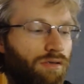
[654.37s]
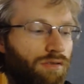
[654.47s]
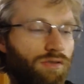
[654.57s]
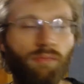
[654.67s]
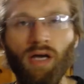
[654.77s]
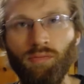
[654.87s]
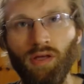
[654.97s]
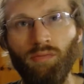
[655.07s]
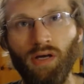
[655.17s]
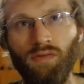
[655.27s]
So I'm
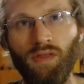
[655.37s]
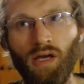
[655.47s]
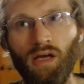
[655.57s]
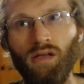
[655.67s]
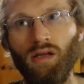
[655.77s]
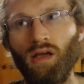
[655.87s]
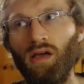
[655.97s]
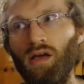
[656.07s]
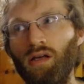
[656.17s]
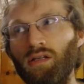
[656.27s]
happy about that.
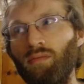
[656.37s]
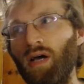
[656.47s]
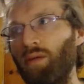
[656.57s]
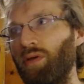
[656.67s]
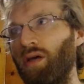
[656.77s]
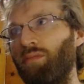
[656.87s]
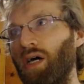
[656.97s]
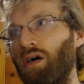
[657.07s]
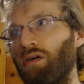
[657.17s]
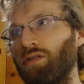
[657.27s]
And I'm happy
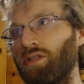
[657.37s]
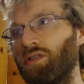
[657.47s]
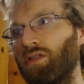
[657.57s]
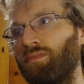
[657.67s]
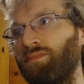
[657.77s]
about,